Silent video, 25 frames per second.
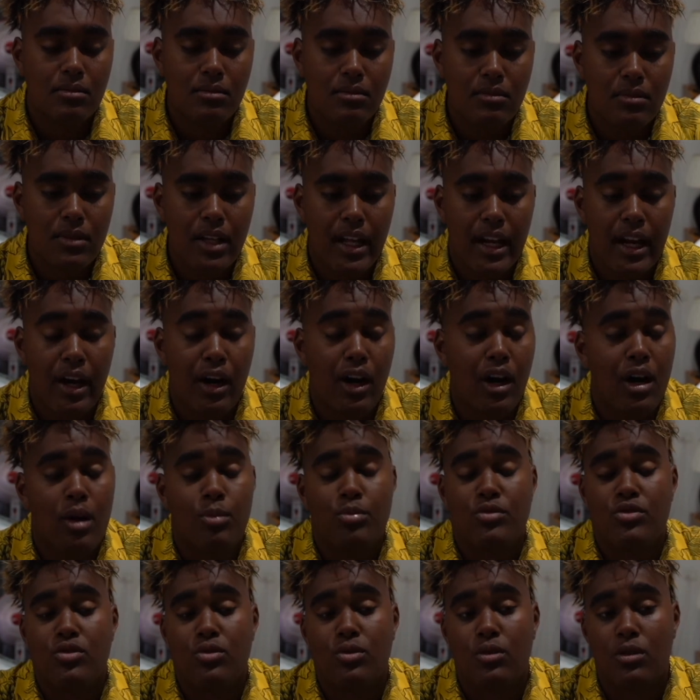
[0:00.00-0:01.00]
and our
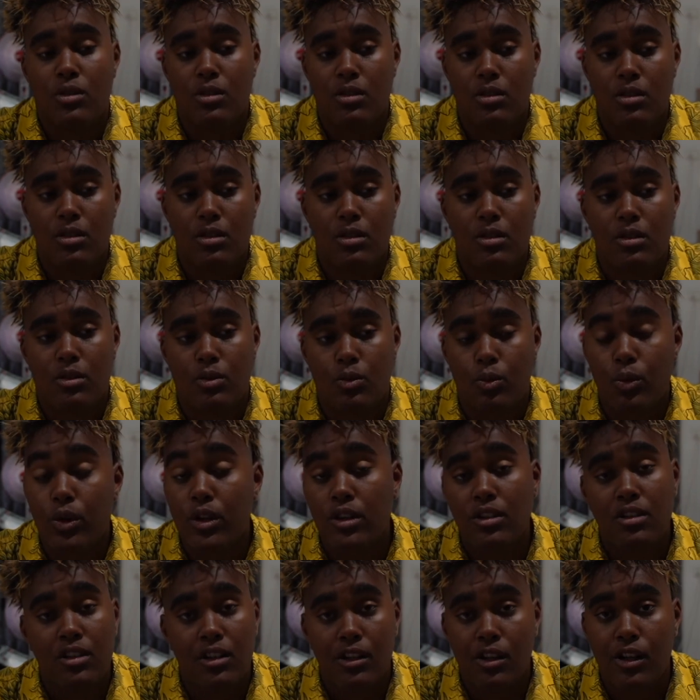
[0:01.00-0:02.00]
ups
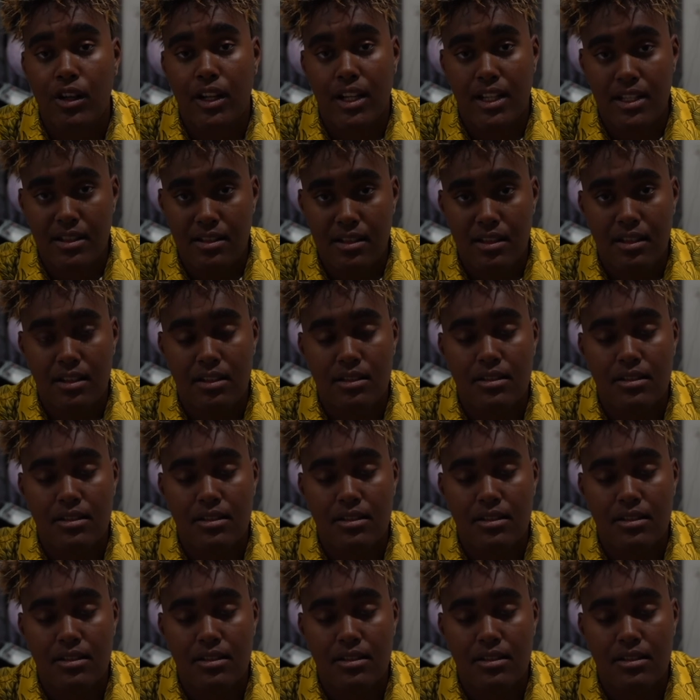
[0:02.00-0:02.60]
weren't a lot easier.